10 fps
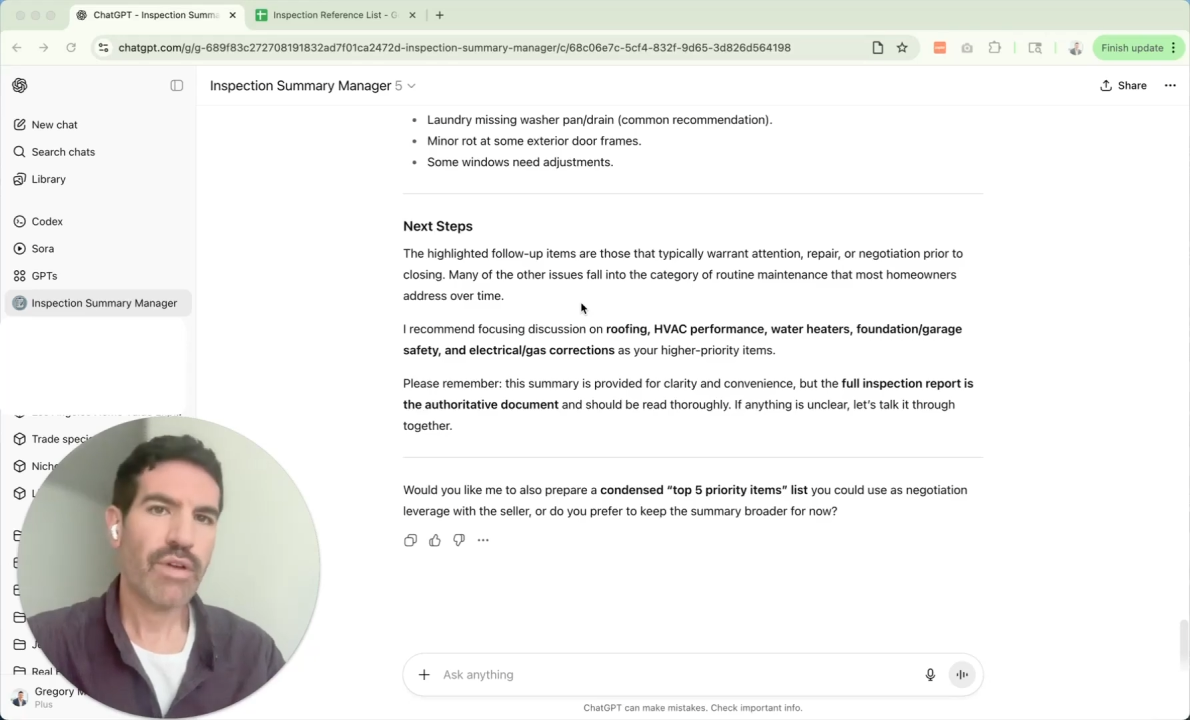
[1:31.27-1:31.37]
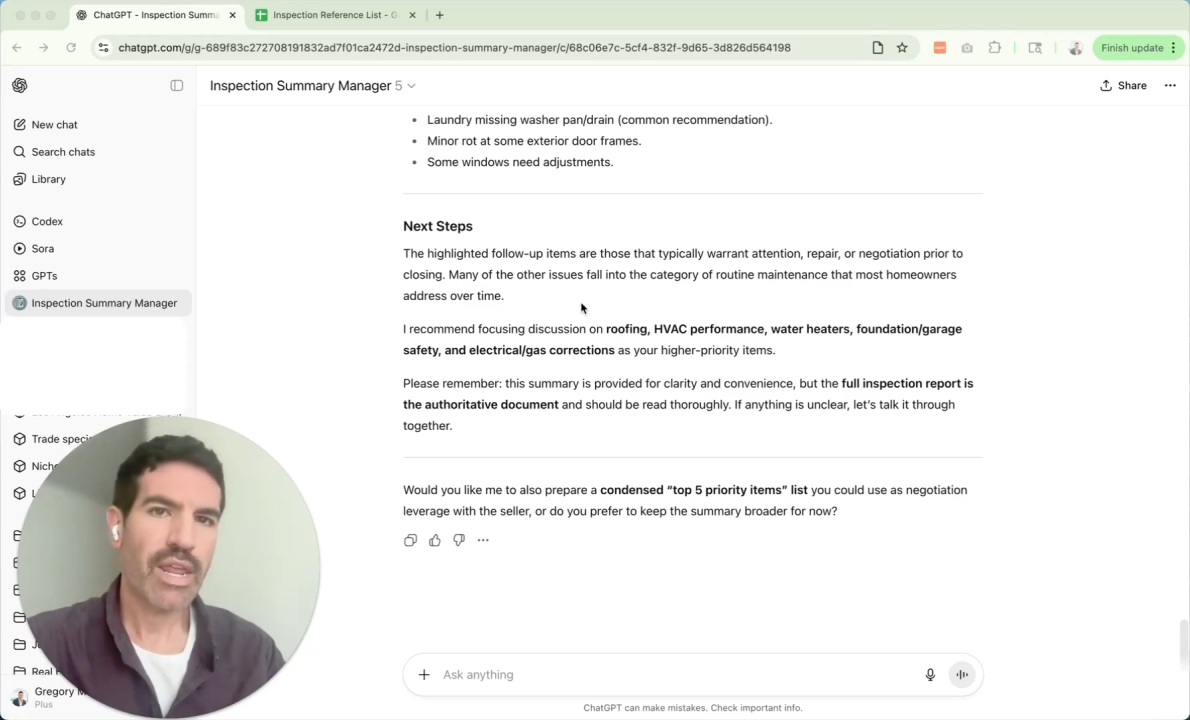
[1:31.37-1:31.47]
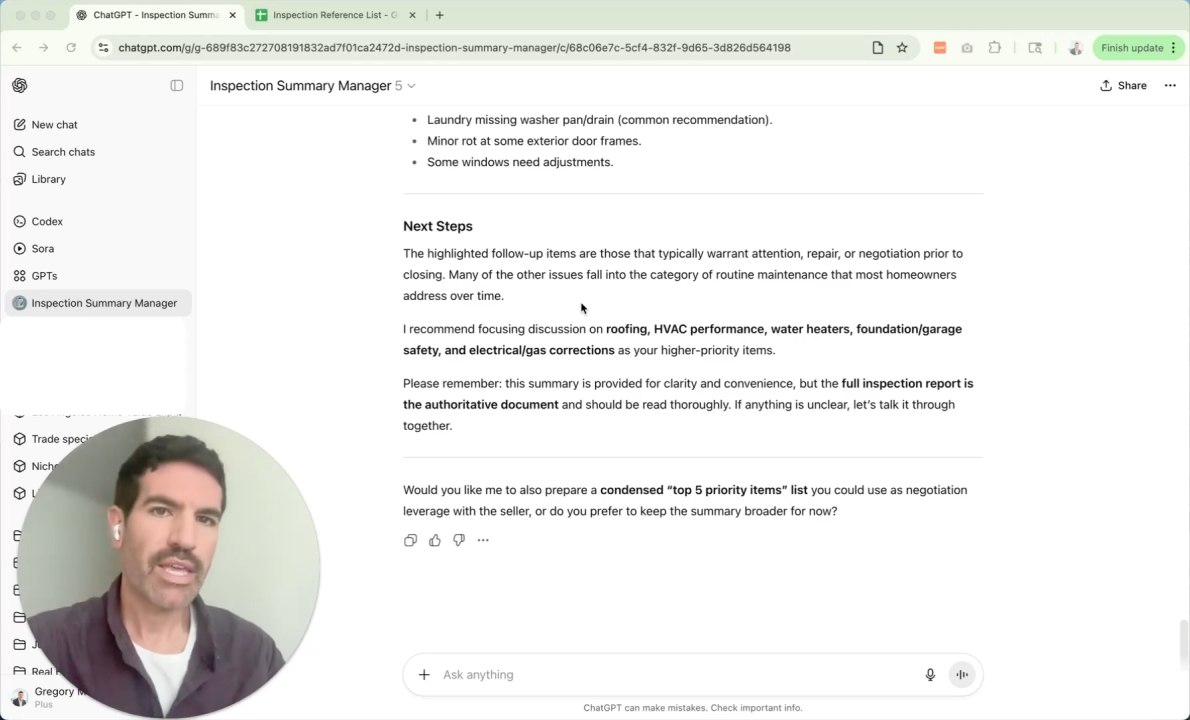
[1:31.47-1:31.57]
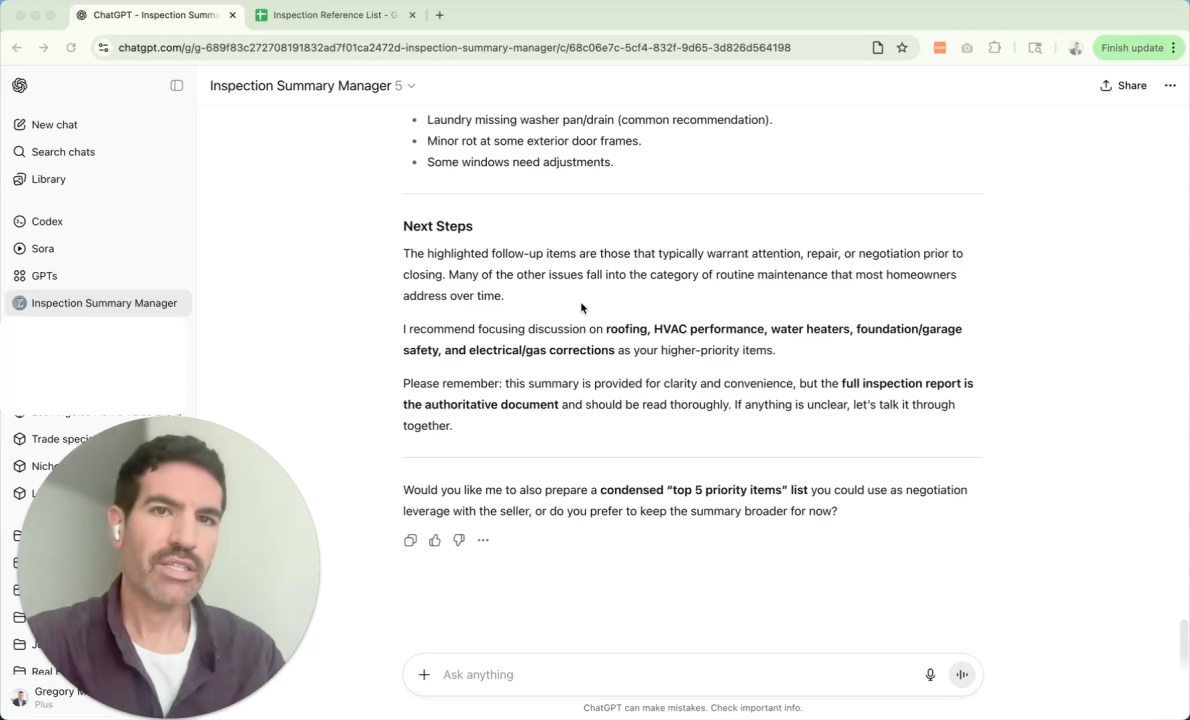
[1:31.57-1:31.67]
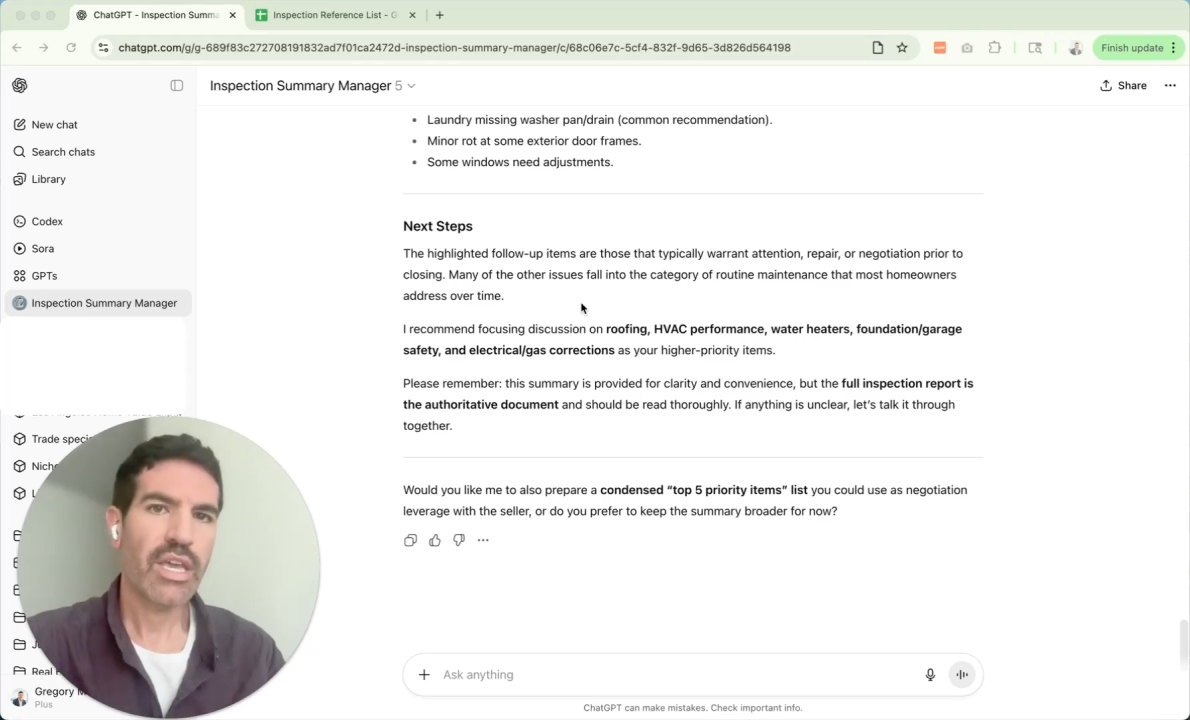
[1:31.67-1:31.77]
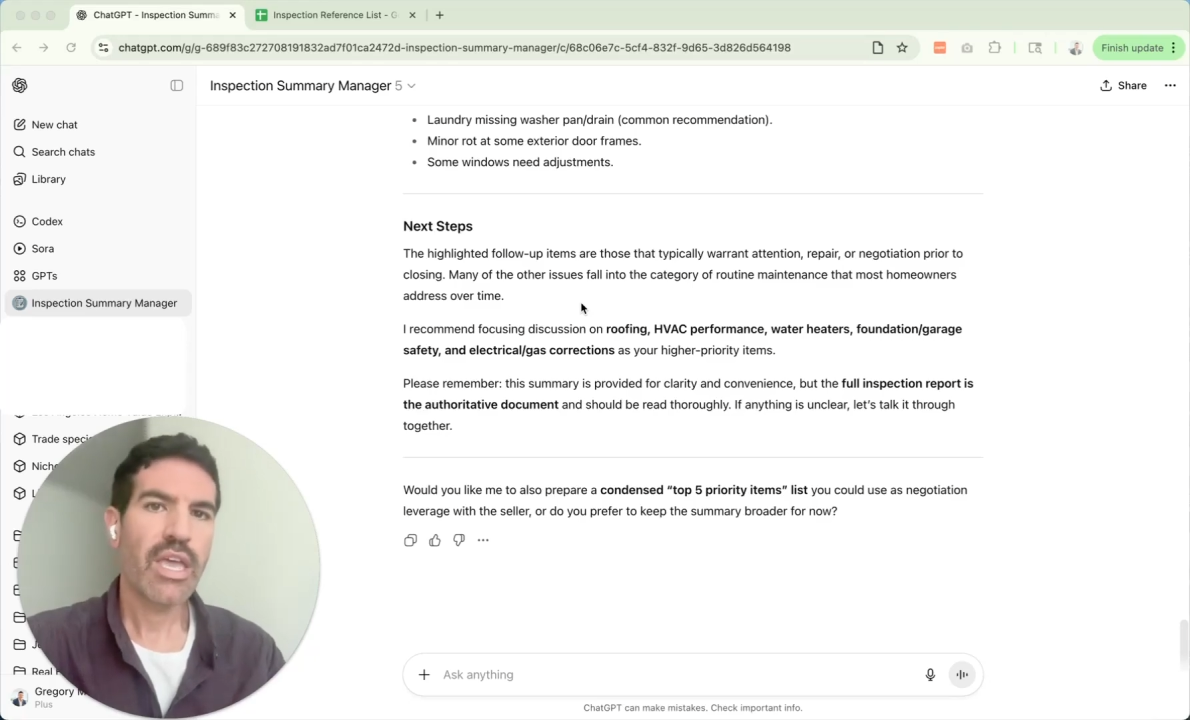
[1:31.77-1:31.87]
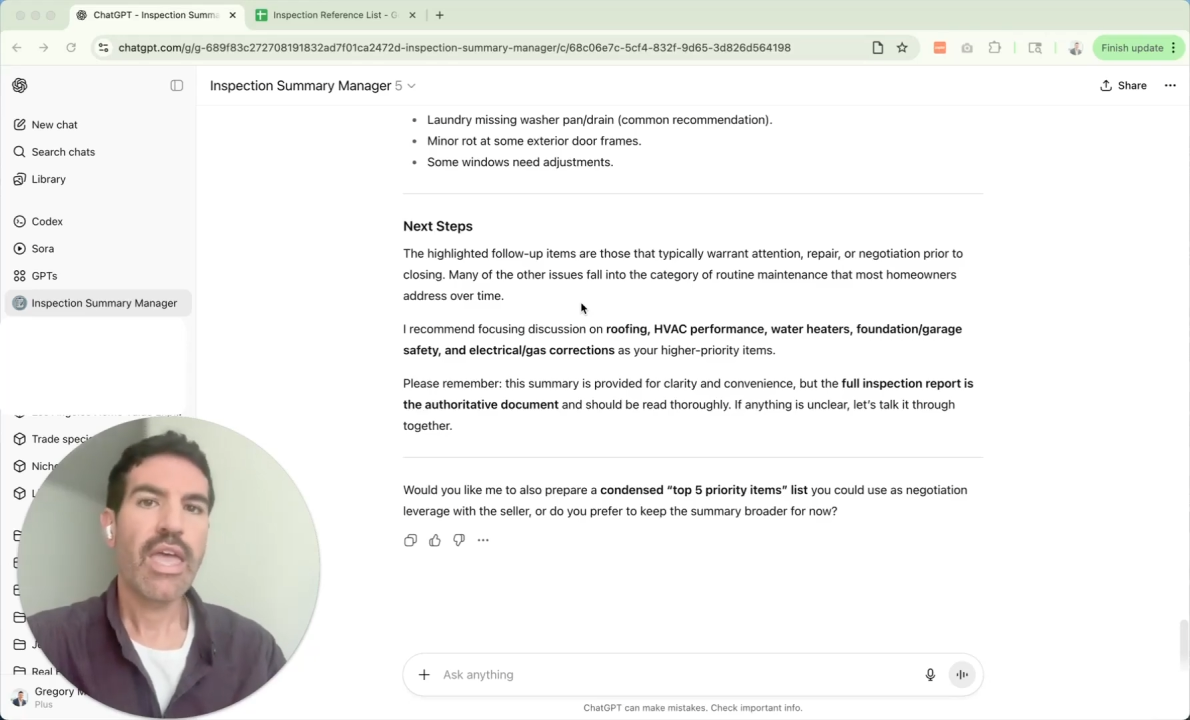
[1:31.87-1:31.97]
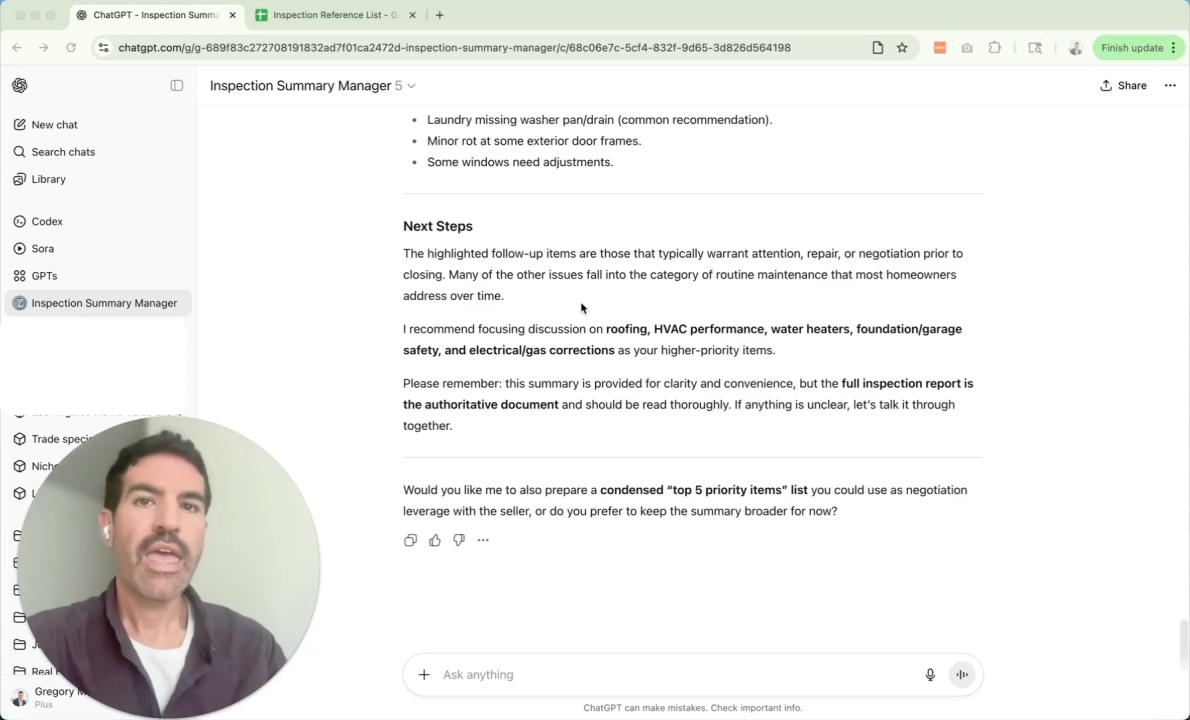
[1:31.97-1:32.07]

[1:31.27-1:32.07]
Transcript: credits